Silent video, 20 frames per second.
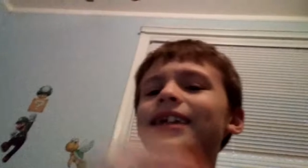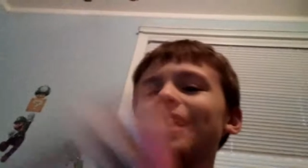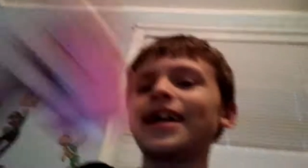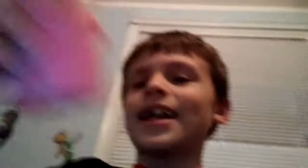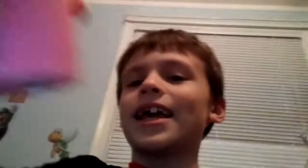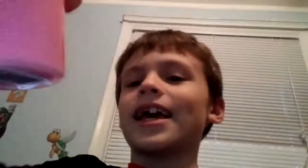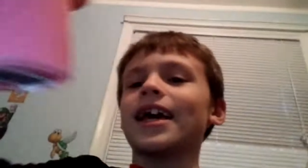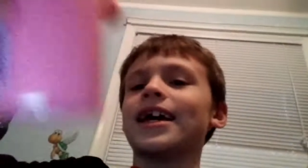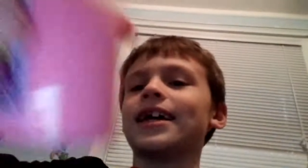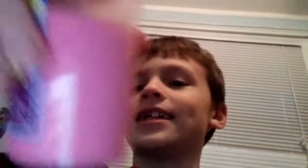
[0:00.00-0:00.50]

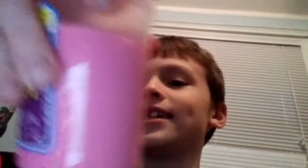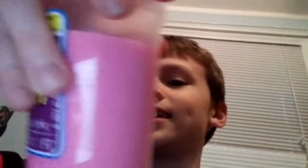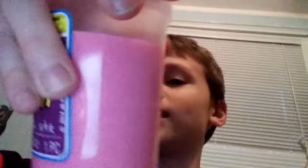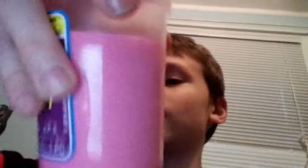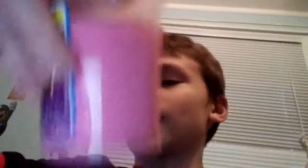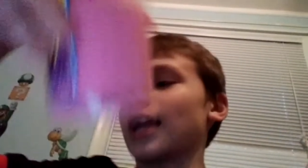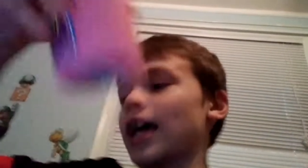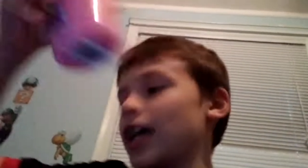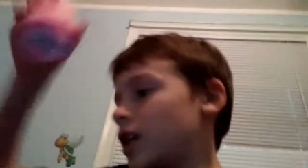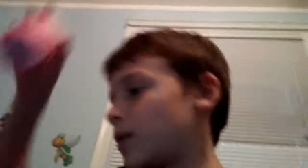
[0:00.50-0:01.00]
It's
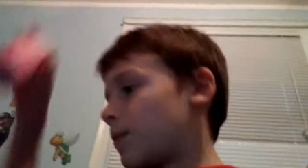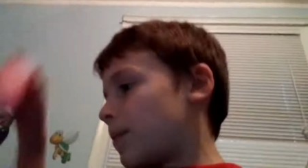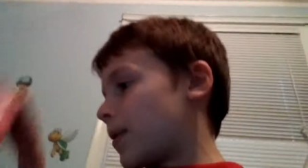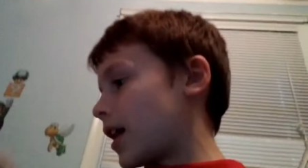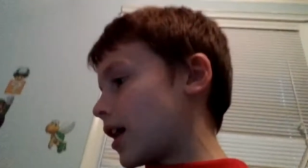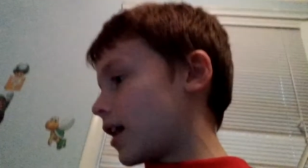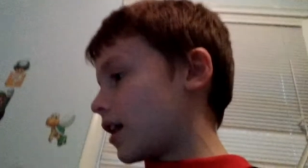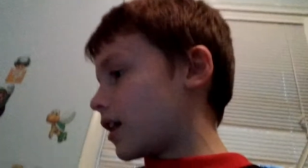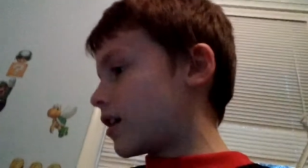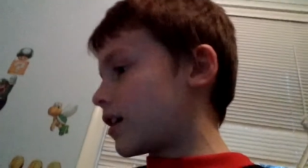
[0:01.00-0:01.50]
like
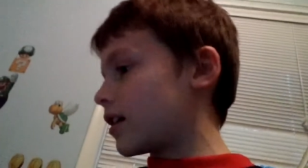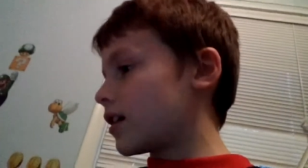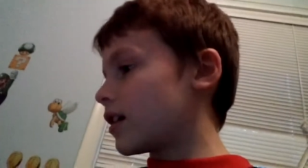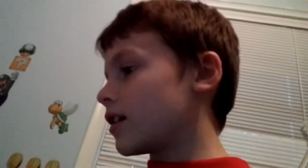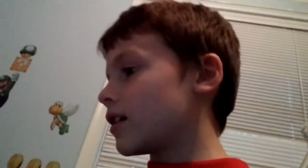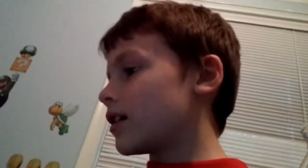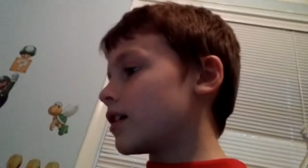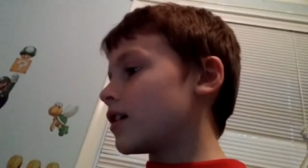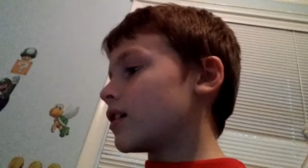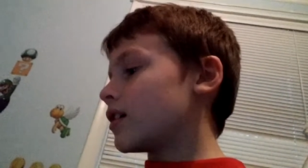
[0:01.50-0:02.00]
pink.
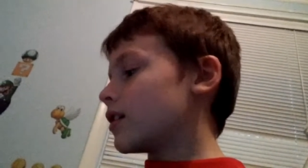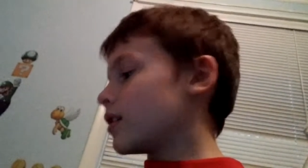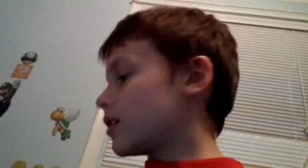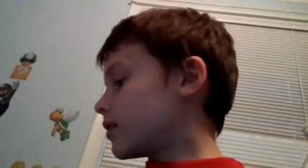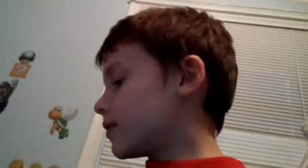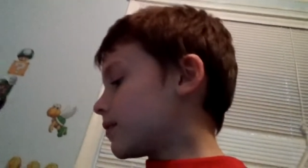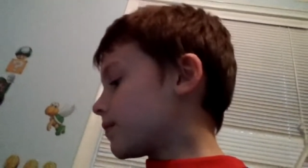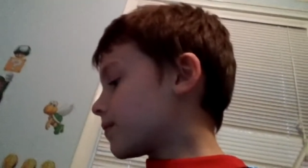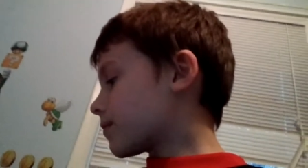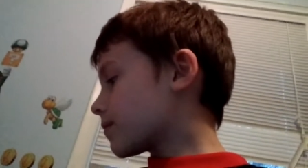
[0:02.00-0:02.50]
Wait,
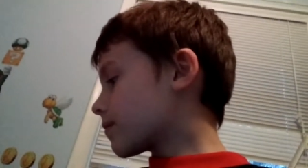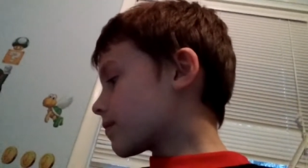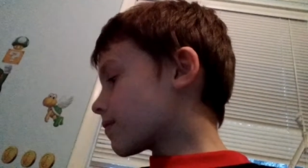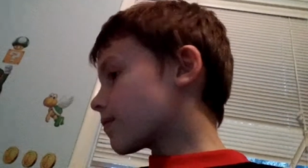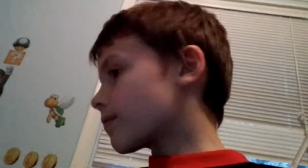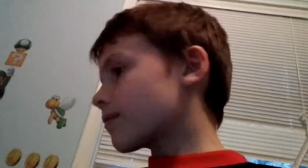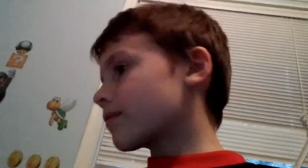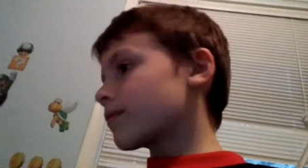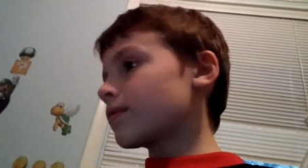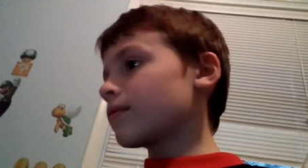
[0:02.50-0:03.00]

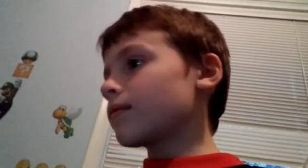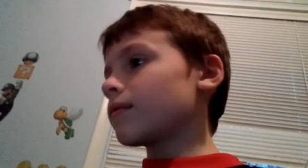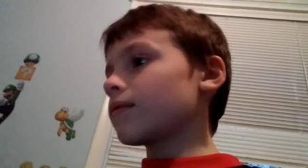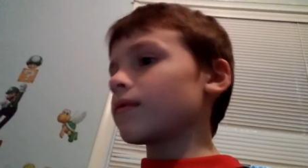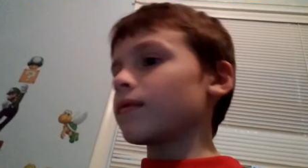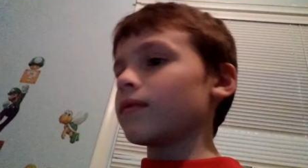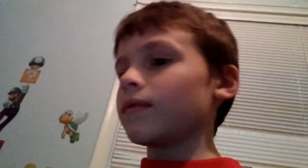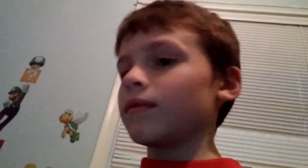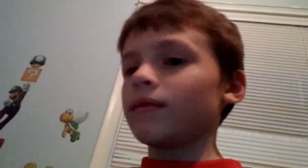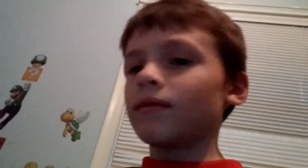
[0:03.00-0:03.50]
guys, if you
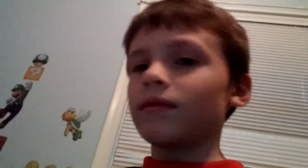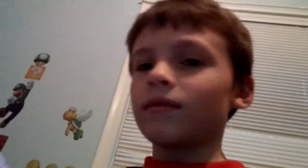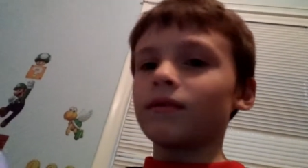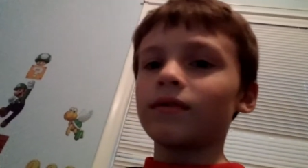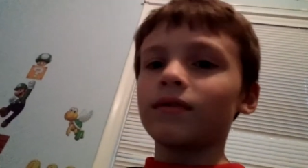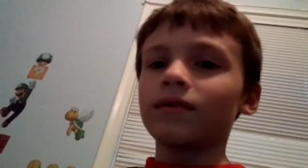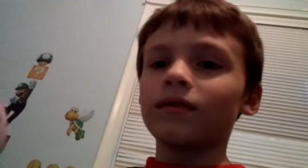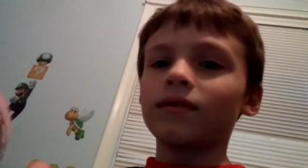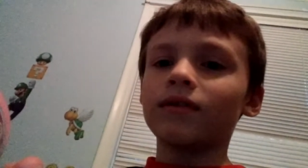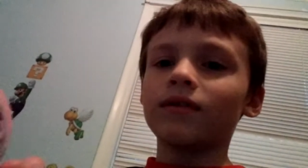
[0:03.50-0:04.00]
can
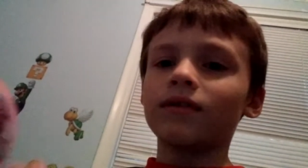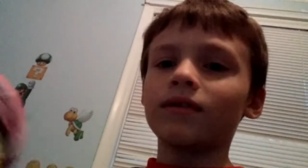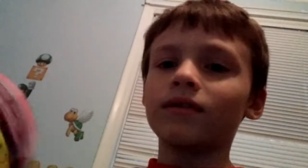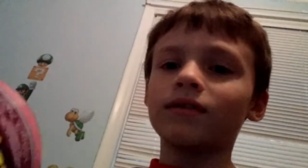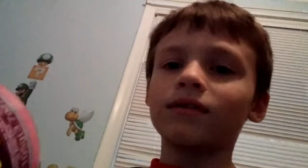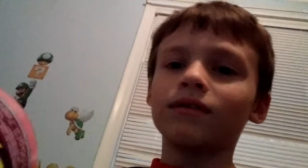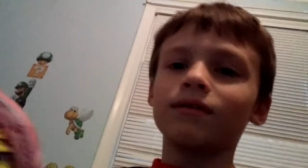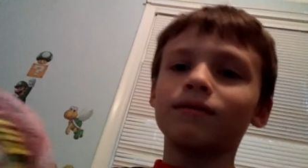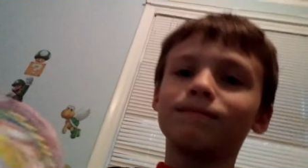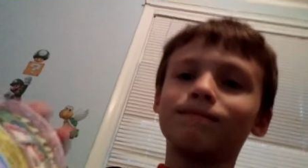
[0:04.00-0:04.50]
smell it,
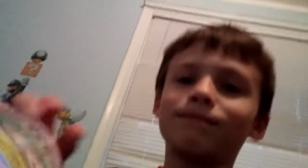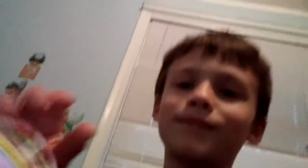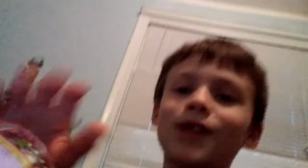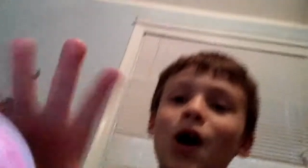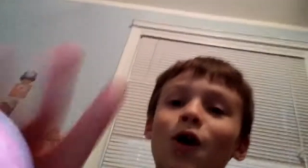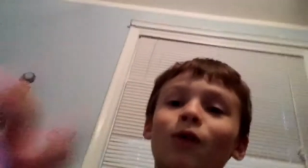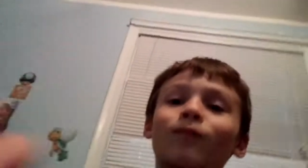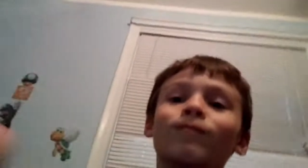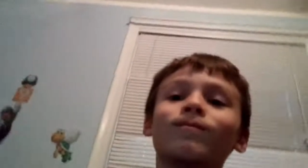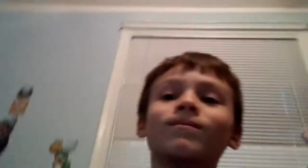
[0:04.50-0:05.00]
smell. No,
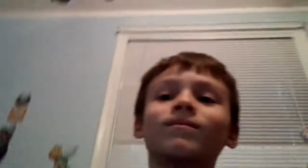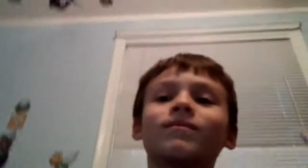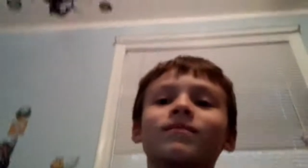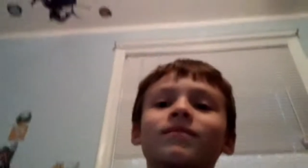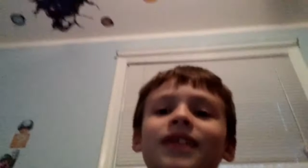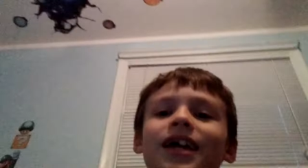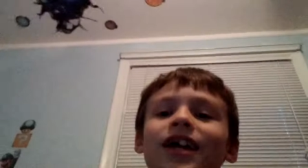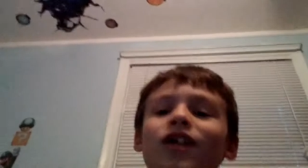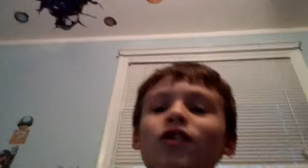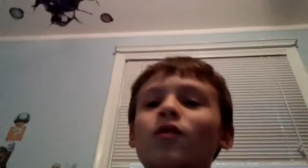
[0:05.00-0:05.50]
they don't
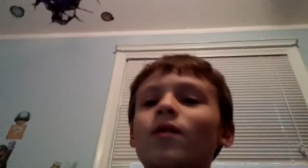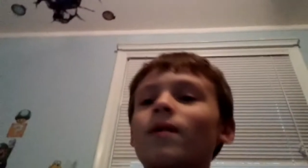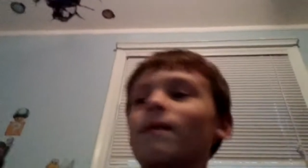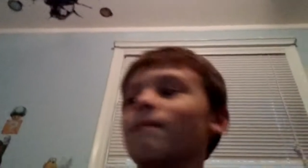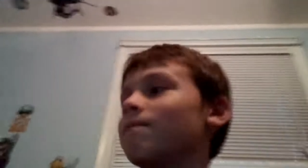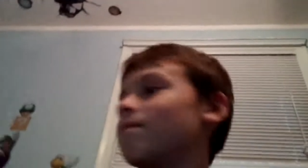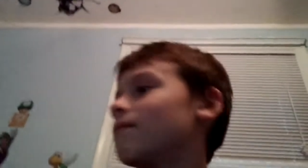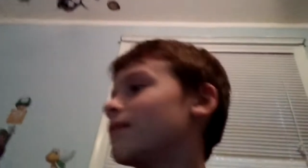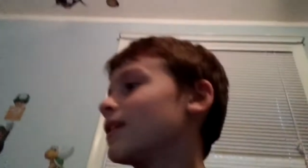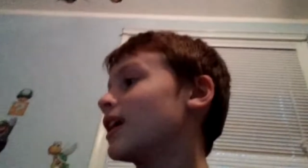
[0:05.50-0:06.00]
want
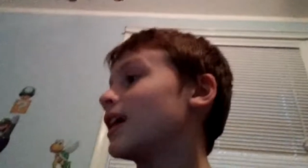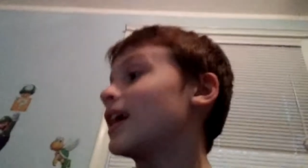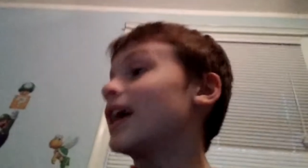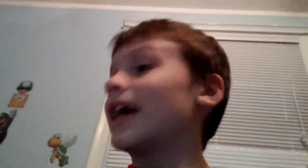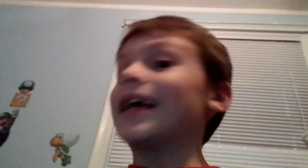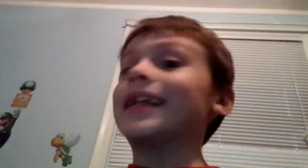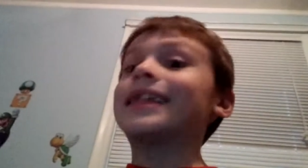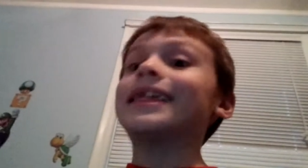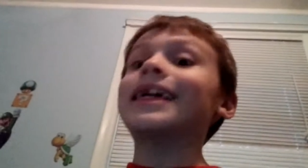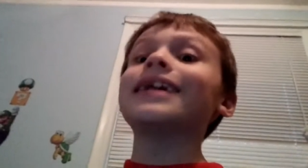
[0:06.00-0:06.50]
it.
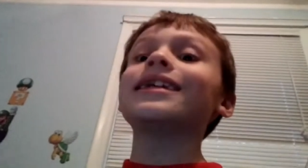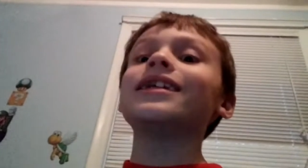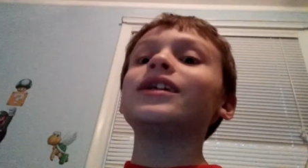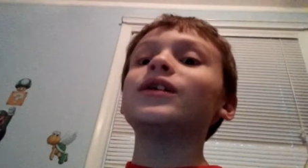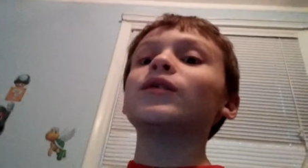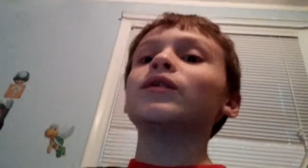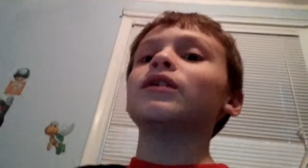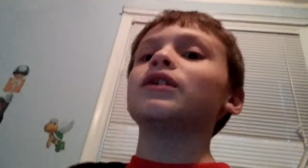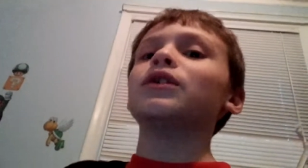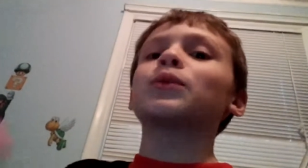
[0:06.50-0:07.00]
You
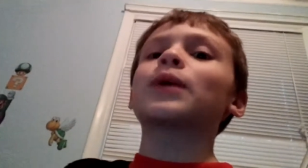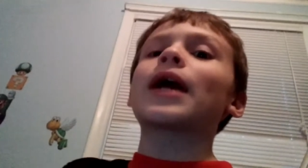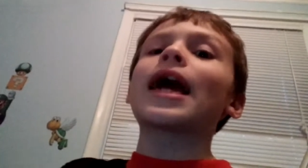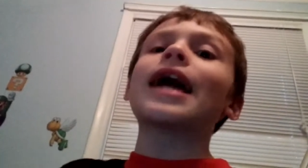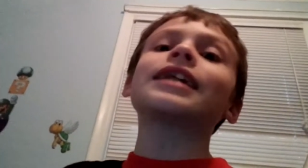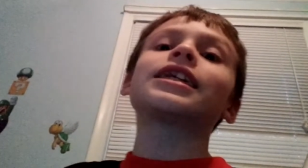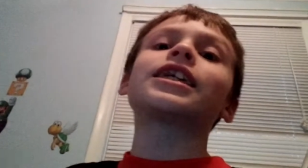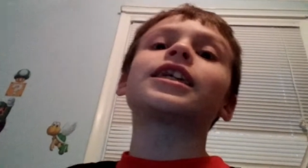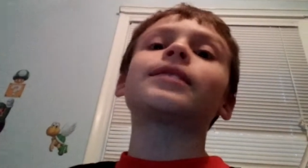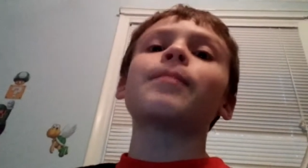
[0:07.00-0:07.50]
you can't
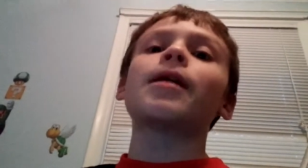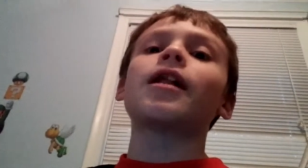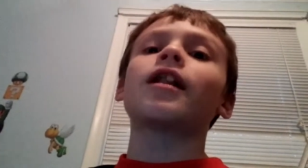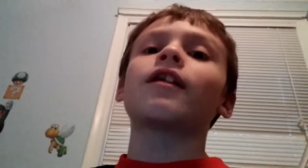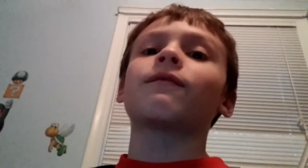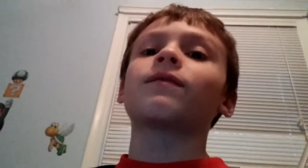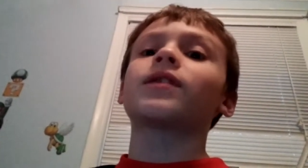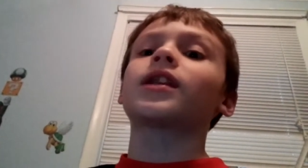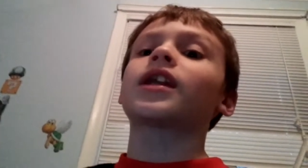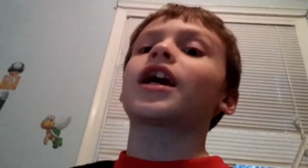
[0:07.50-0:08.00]
smell it from the
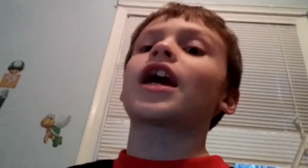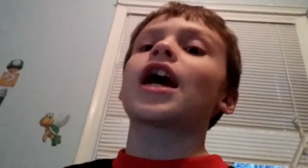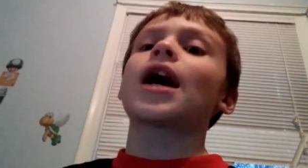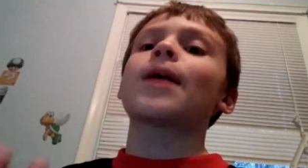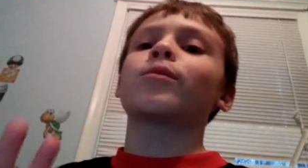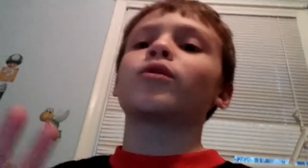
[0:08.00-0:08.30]
camera.